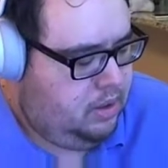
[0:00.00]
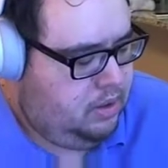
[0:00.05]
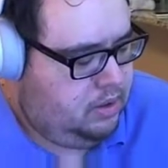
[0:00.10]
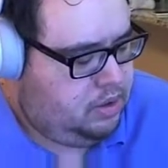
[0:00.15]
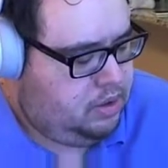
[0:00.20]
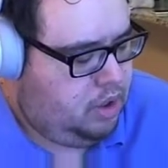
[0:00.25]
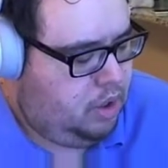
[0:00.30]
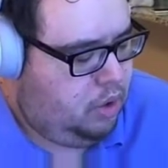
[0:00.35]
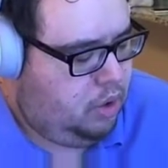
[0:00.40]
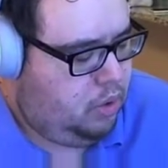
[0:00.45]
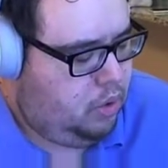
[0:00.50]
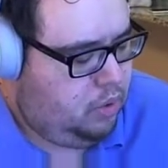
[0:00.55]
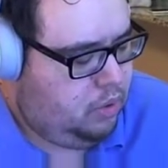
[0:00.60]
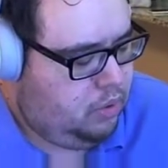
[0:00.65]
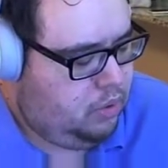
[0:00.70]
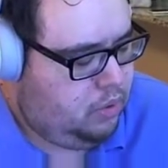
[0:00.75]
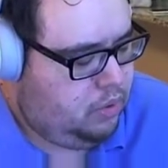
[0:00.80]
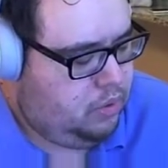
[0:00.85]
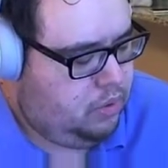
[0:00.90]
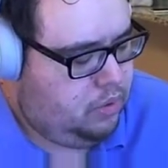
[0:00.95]
So
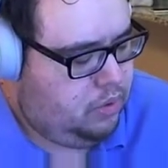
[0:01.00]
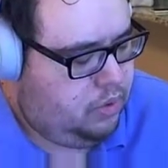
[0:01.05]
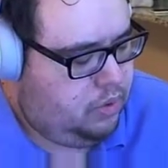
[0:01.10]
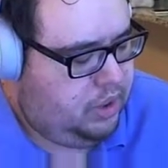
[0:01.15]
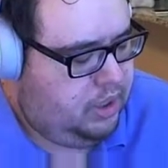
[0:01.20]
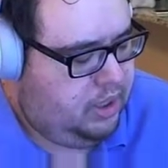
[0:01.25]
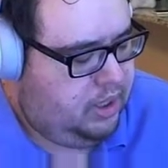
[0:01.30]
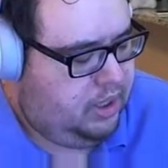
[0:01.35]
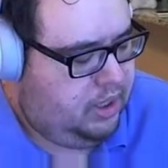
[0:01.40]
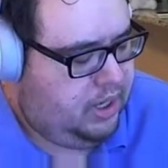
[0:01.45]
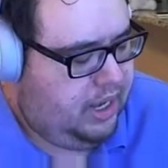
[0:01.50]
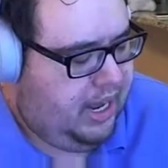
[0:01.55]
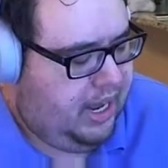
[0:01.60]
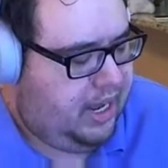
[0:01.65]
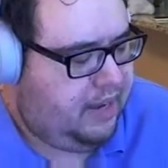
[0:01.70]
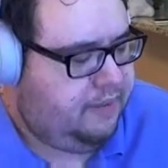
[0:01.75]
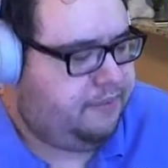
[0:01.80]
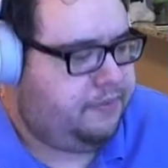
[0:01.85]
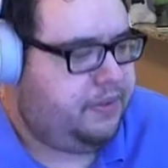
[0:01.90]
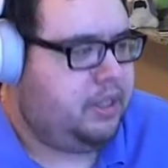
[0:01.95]
the
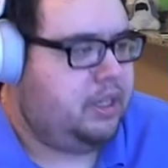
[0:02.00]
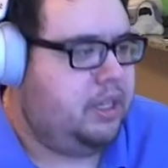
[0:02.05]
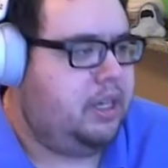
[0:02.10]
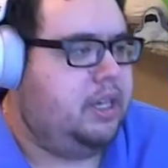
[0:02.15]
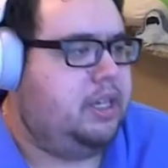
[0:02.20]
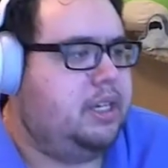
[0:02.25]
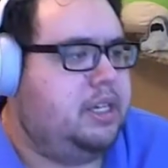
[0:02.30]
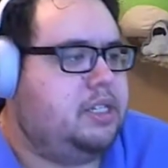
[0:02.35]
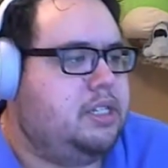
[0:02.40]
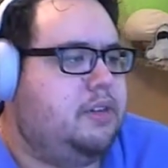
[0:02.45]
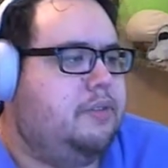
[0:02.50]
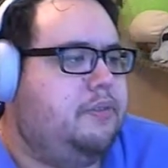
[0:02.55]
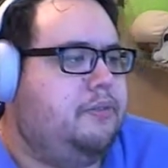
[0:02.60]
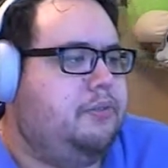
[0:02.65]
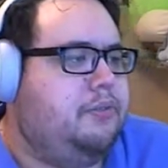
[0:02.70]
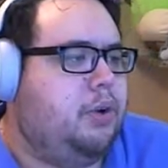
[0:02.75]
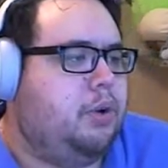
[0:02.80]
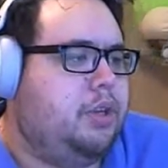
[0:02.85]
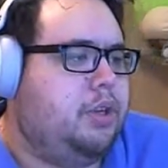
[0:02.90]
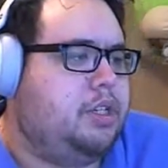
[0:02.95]
aphelion is the
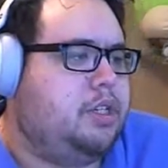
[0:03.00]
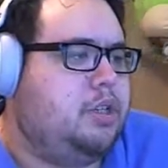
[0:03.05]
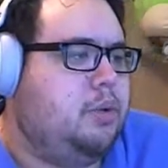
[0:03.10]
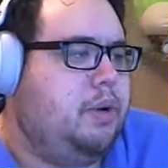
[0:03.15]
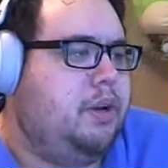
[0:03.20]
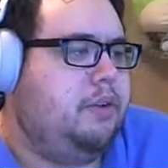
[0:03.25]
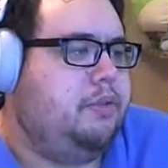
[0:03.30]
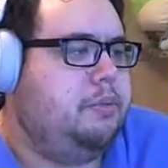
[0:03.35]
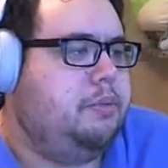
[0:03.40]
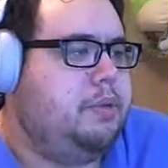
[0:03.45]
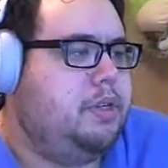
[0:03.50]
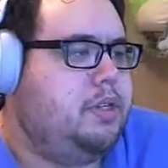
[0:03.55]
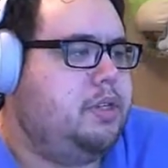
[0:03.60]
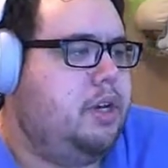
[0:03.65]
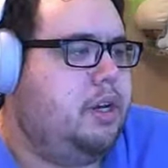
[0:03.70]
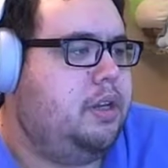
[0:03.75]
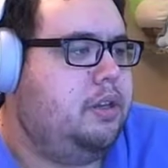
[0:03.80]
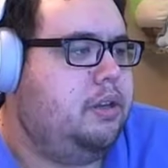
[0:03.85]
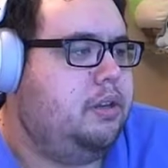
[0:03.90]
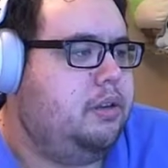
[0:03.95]
furthest away from the
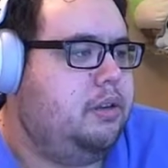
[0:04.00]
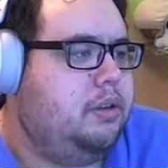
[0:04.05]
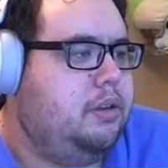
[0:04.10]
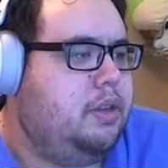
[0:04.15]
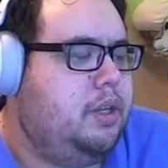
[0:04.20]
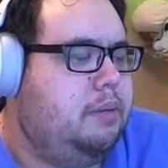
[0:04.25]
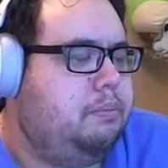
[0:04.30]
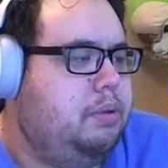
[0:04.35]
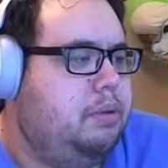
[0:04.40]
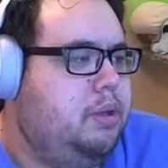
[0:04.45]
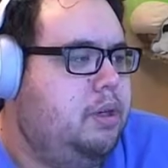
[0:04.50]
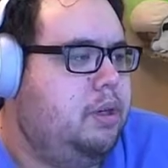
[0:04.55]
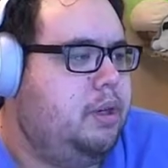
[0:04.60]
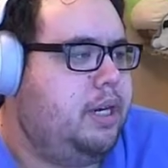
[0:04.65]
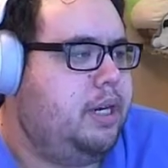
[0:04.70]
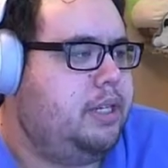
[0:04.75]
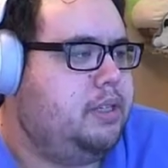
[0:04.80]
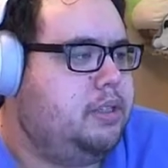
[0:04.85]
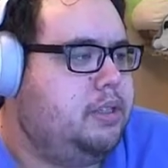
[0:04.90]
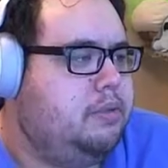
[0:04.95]
sun that Pluto
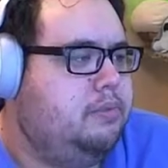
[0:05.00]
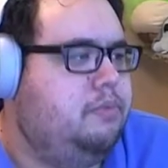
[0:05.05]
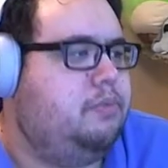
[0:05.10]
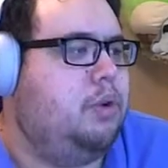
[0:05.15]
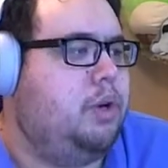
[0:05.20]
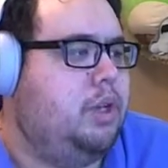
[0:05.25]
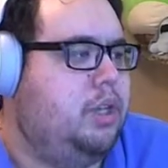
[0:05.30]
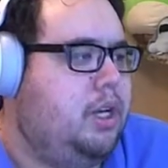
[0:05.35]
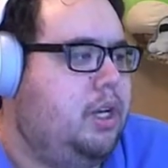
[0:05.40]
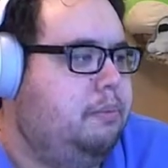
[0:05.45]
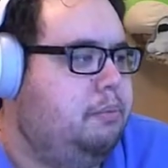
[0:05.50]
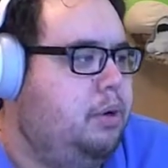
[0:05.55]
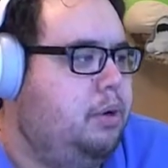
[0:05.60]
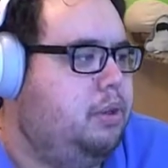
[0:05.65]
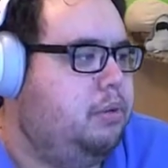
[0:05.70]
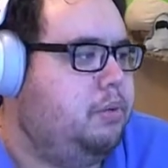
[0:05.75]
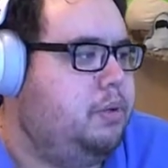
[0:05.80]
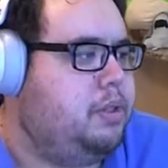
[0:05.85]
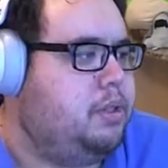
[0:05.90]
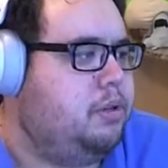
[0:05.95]
gets,
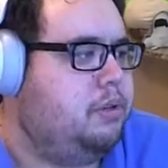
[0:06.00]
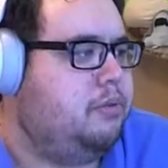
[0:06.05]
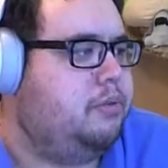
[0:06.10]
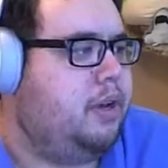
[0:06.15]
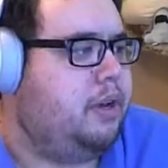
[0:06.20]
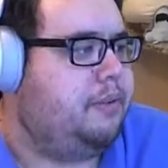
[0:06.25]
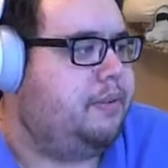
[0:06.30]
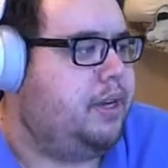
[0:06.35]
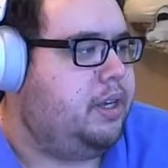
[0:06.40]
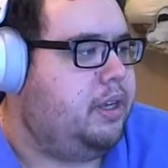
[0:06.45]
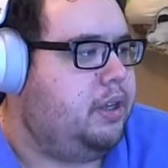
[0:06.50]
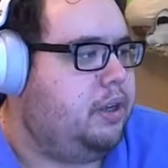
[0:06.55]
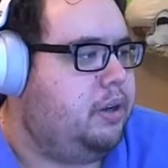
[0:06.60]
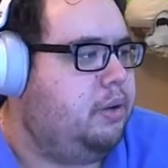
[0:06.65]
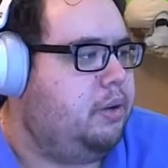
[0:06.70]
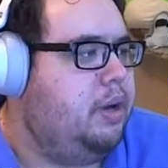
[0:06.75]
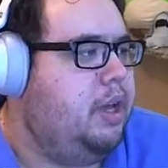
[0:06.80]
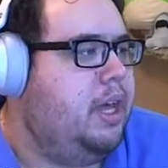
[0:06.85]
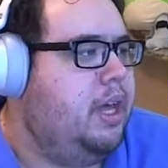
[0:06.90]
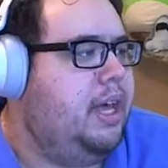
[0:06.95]
49.305
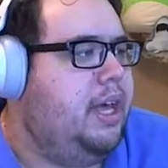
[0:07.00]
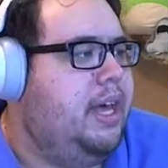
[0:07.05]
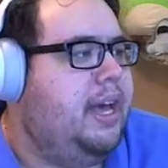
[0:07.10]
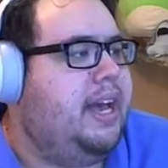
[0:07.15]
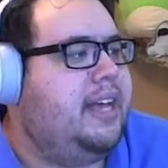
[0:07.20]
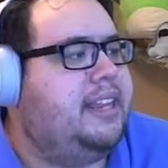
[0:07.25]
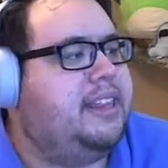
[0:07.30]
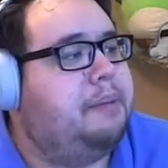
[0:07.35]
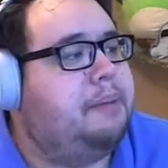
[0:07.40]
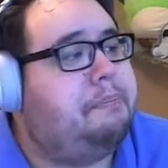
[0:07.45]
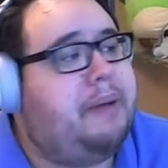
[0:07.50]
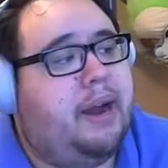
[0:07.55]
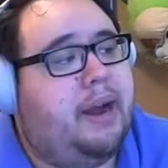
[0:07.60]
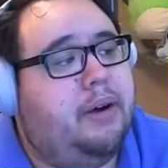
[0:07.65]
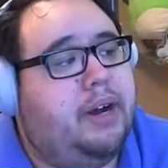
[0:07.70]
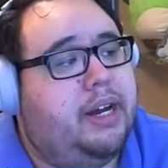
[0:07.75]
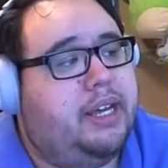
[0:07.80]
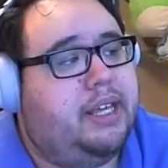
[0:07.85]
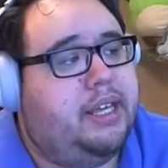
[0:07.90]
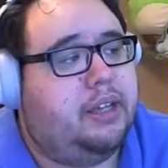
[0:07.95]
AU, and the
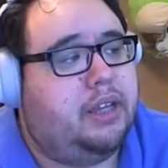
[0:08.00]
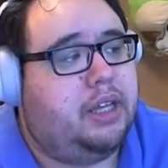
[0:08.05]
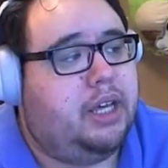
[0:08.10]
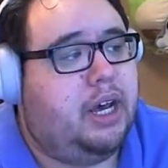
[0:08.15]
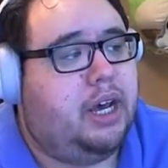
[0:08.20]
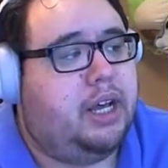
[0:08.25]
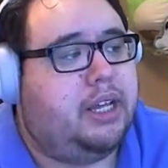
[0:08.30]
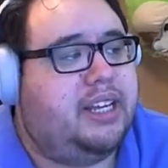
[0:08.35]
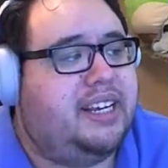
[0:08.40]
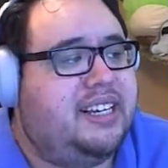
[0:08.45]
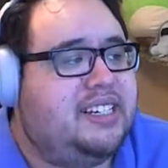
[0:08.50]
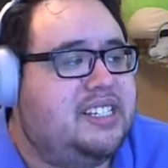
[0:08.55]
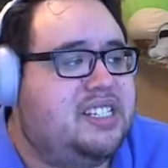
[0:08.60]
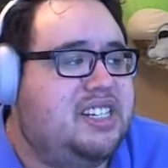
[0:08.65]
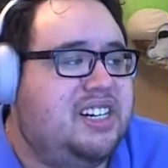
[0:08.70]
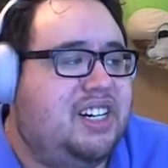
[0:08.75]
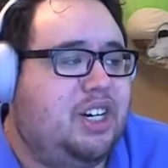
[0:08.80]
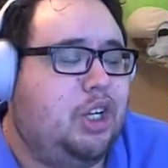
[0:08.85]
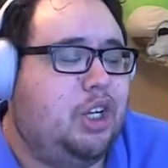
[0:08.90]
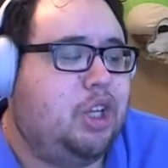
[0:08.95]
perihelion is
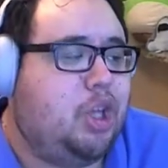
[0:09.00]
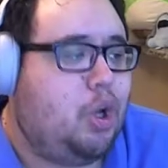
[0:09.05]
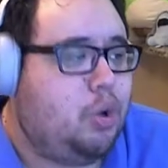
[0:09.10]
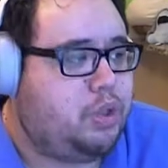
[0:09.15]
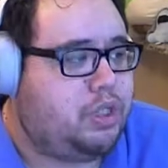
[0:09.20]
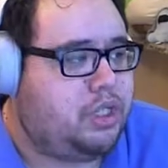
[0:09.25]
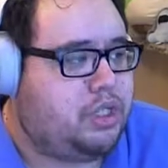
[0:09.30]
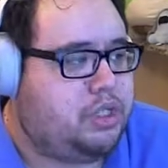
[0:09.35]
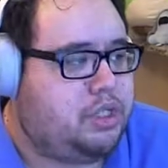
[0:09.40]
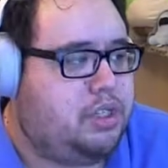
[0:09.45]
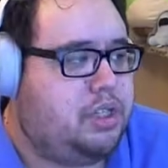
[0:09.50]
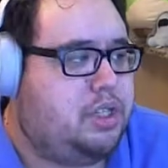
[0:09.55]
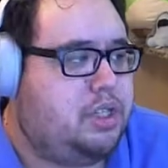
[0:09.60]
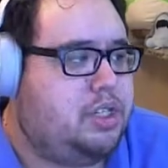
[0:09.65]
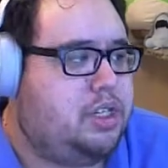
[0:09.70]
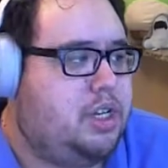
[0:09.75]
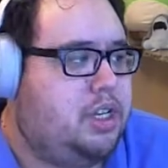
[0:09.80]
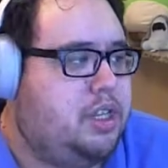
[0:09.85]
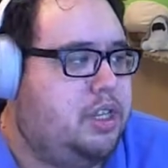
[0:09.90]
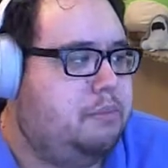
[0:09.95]
the closest to the
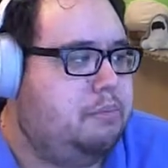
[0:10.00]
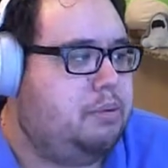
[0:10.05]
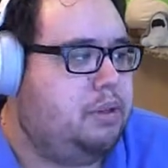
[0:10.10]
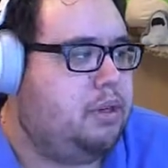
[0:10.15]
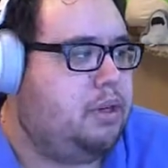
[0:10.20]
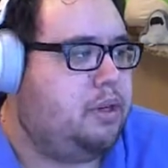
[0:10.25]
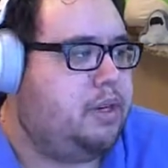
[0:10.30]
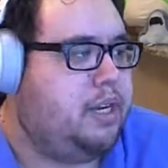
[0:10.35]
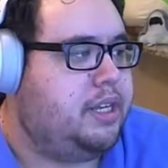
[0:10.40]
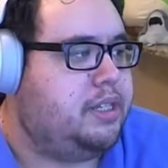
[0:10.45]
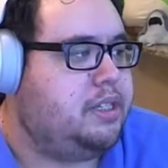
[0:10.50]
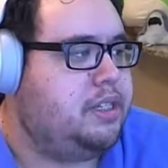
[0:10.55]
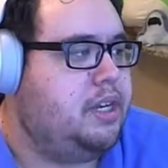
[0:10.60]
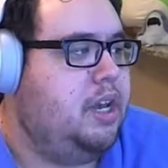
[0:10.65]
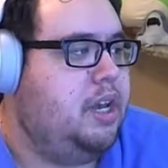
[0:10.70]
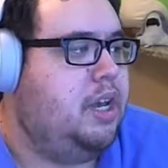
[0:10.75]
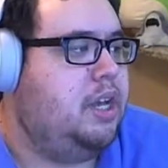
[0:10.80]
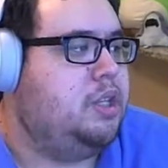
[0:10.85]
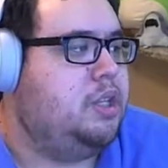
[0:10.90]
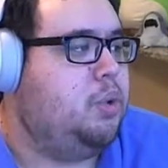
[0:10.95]
sun that Pluto gets,
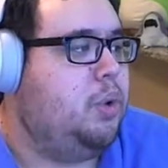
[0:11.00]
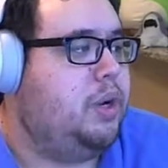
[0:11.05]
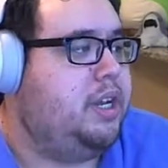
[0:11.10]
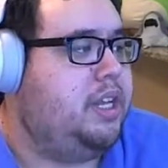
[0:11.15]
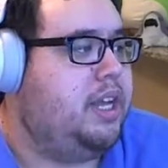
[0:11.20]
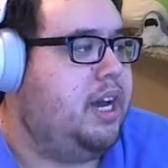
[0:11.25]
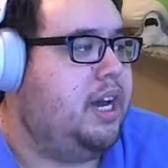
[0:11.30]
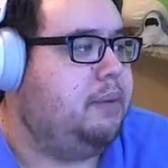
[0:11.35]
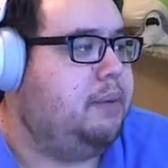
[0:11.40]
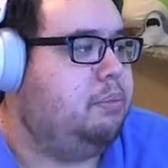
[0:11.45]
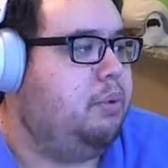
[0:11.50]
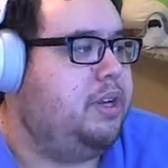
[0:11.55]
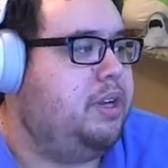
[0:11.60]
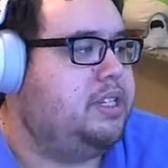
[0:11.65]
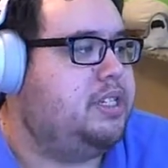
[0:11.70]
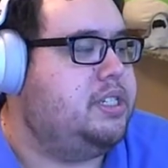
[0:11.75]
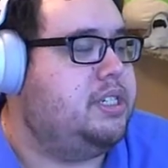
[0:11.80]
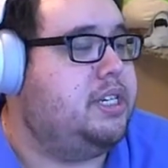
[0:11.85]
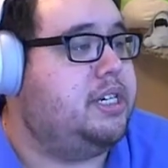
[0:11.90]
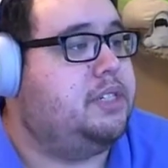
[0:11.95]

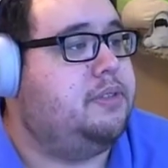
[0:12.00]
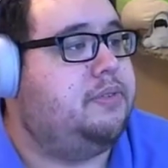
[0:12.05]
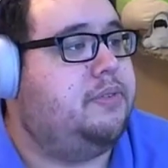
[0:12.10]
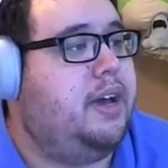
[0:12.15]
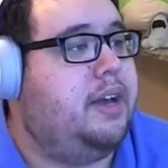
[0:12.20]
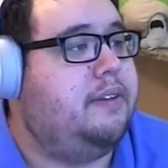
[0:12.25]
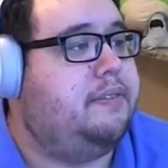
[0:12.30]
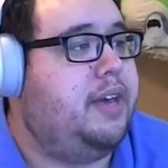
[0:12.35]
29.658.